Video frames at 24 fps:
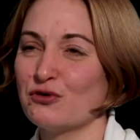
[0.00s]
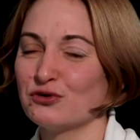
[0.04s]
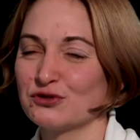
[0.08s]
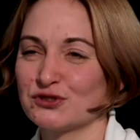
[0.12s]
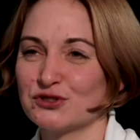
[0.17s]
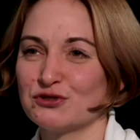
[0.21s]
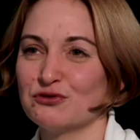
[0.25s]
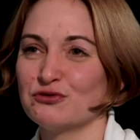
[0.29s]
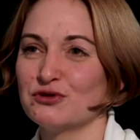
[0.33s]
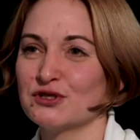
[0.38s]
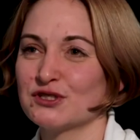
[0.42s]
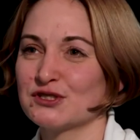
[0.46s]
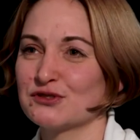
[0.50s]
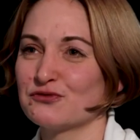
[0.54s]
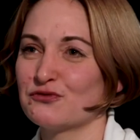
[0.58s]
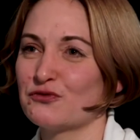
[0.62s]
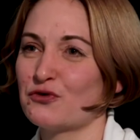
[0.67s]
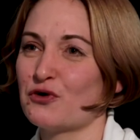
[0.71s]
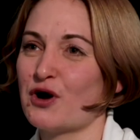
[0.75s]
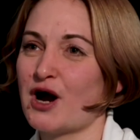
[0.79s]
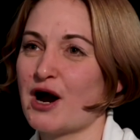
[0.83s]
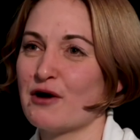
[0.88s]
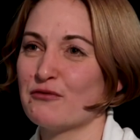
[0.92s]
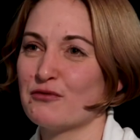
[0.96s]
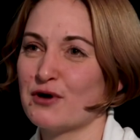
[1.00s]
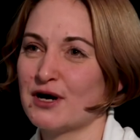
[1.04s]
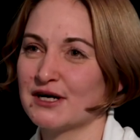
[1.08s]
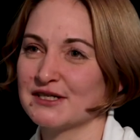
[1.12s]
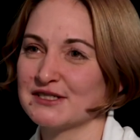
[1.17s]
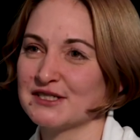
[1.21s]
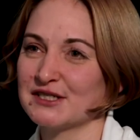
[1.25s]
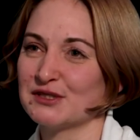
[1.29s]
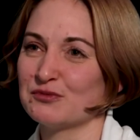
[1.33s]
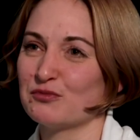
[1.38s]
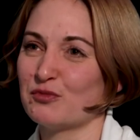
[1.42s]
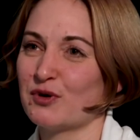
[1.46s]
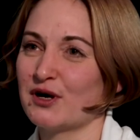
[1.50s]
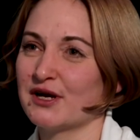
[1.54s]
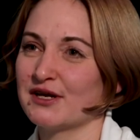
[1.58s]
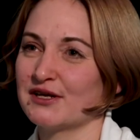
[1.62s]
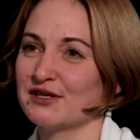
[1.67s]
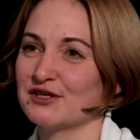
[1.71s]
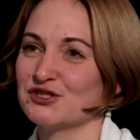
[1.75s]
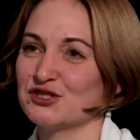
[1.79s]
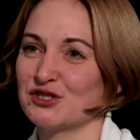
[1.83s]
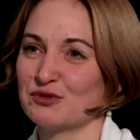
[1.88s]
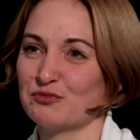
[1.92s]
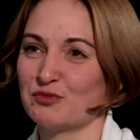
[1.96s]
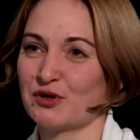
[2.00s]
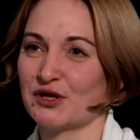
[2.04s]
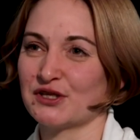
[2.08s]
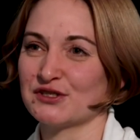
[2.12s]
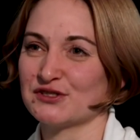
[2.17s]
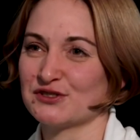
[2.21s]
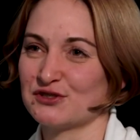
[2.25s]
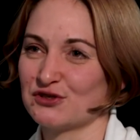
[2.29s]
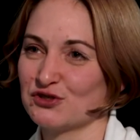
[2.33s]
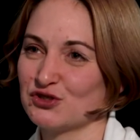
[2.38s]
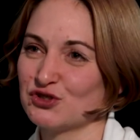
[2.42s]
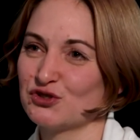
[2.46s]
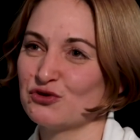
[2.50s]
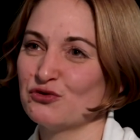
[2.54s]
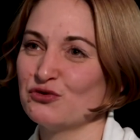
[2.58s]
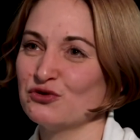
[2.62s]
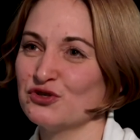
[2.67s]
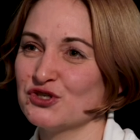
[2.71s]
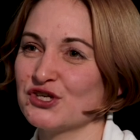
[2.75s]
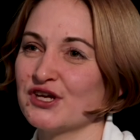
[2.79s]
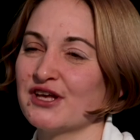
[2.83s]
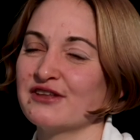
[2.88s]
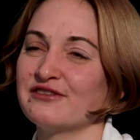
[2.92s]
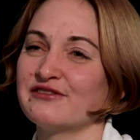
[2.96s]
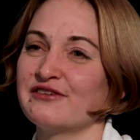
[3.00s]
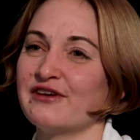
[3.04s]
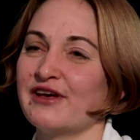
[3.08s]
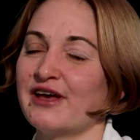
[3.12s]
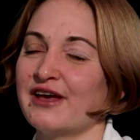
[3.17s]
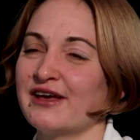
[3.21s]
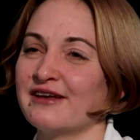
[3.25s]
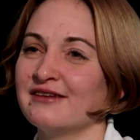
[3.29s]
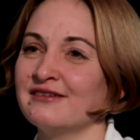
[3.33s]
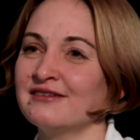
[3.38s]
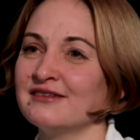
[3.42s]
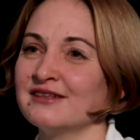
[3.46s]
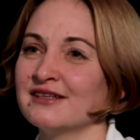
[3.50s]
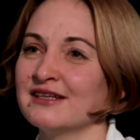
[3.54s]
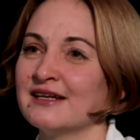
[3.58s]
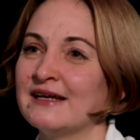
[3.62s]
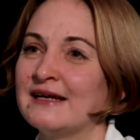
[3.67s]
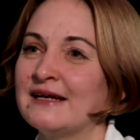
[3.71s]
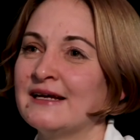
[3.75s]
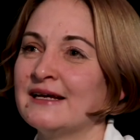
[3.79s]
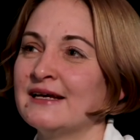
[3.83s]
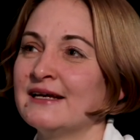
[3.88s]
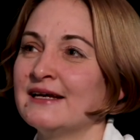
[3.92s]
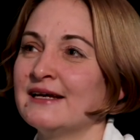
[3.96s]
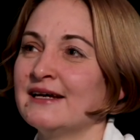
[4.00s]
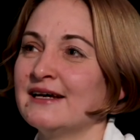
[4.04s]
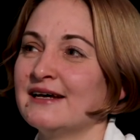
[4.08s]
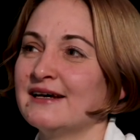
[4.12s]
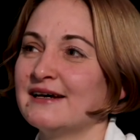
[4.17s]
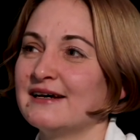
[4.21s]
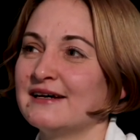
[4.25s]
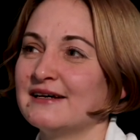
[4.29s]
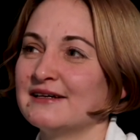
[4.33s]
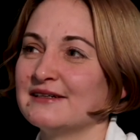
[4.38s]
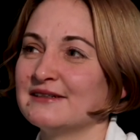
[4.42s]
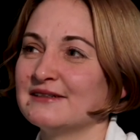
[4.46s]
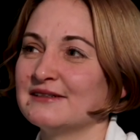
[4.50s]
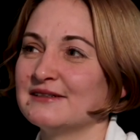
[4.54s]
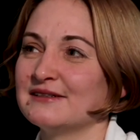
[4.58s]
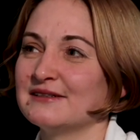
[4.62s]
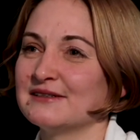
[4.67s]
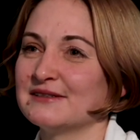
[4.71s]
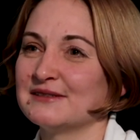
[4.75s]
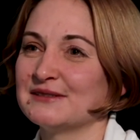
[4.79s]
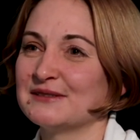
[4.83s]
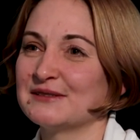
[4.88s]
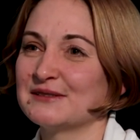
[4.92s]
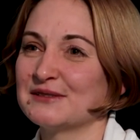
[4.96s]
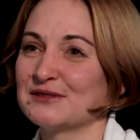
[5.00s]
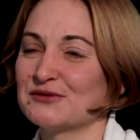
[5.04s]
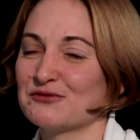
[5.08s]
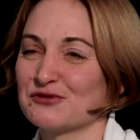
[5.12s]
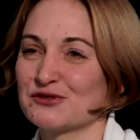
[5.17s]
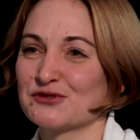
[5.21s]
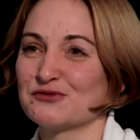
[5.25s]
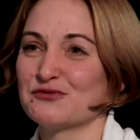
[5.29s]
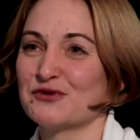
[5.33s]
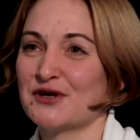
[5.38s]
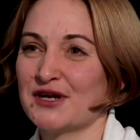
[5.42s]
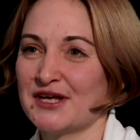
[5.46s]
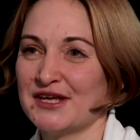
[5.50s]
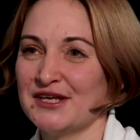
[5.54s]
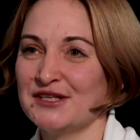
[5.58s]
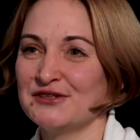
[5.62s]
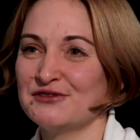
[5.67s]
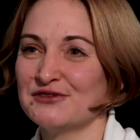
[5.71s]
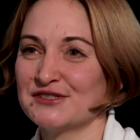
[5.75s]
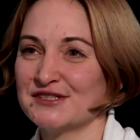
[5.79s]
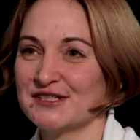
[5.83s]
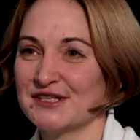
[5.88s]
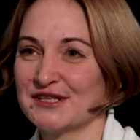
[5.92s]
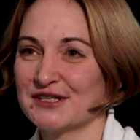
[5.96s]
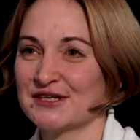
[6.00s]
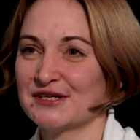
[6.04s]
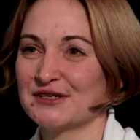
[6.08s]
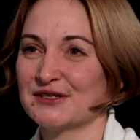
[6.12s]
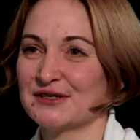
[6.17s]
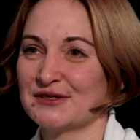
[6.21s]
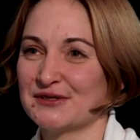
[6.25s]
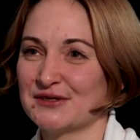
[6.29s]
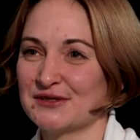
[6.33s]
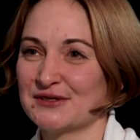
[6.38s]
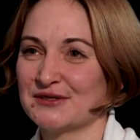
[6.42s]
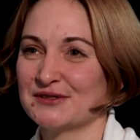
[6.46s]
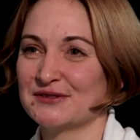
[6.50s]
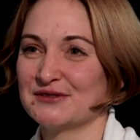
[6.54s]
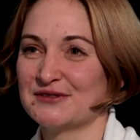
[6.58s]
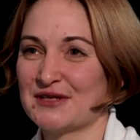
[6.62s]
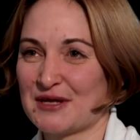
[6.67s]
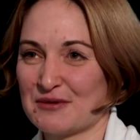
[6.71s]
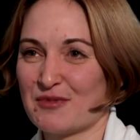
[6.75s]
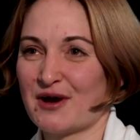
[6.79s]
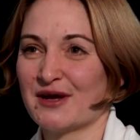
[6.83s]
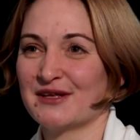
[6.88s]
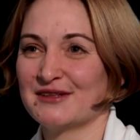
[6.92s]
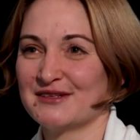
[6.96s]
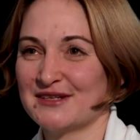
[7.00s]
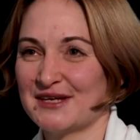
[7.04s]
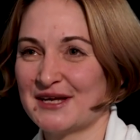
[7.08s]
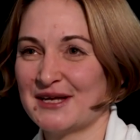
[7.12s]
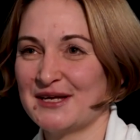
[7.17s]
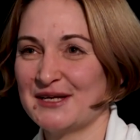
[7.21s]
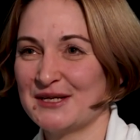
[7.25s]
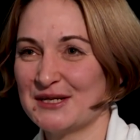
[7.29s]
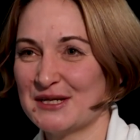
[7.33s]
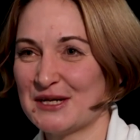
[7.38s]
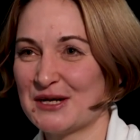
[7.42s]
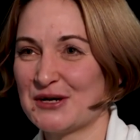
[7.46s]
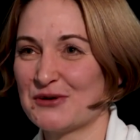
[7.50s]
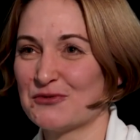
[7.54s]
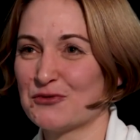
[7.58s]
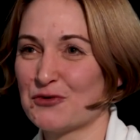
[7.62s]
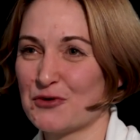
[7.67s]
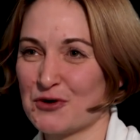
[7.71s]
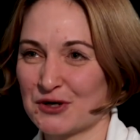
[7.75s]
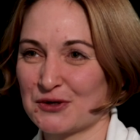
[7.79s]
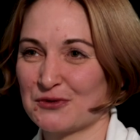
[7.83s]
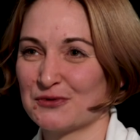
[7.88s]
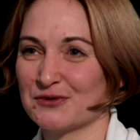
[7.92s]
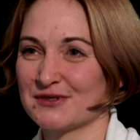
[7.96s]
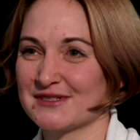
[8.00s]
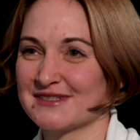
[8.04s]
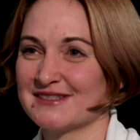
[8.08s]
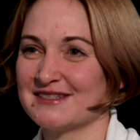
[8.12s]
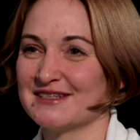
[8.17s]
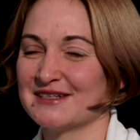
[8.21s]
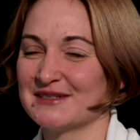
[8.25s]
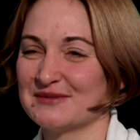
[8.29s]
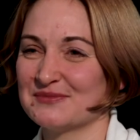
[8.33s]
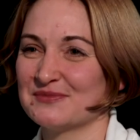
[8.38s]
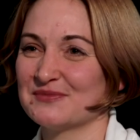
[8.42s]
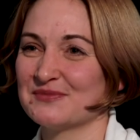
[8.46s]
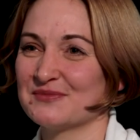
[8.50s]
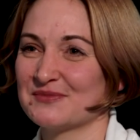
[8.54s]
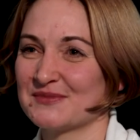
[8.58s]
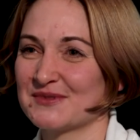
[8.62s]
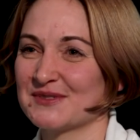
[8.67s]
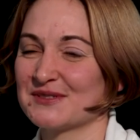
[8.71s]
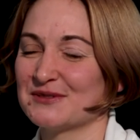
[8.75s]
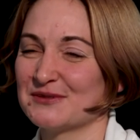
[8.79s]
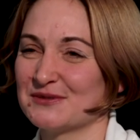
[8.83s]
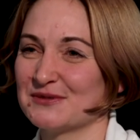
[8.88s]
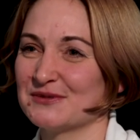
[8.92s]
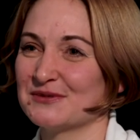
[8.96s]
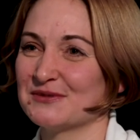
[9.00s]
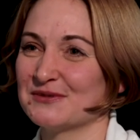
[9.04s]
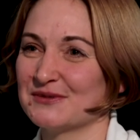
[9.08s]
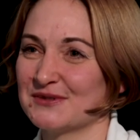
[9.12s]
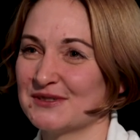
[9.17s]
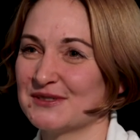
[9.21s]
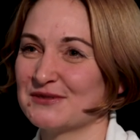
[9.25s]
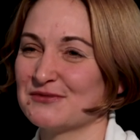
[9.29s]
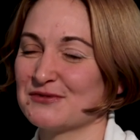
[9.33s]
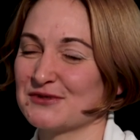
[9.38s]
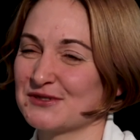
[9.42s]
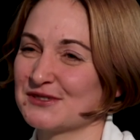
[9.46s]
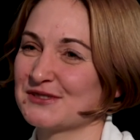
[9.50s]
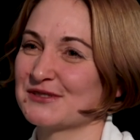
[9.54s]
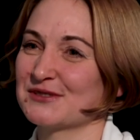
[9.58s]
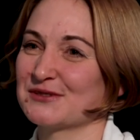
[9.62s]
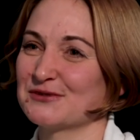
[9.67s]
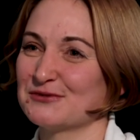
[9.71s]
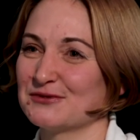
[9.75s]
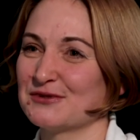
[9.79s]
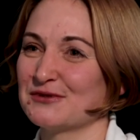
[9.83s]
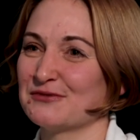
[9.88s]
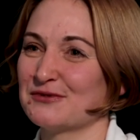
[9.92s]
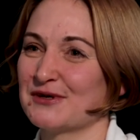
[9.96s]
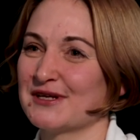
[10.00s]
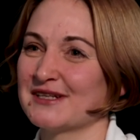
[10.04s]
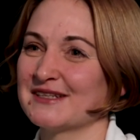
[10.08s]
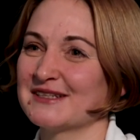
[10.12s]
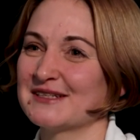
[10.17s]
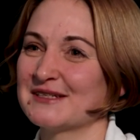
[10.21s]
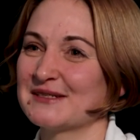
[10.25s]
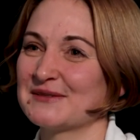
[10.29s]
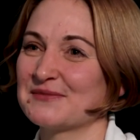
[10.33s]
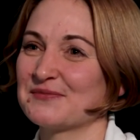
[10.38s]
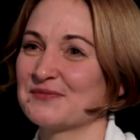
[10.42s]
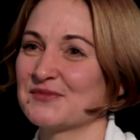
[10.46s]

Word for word: all students were awarded by JetBrains research at the end. And uh, it was very interesting uh, day by day work with them. So it was a good event.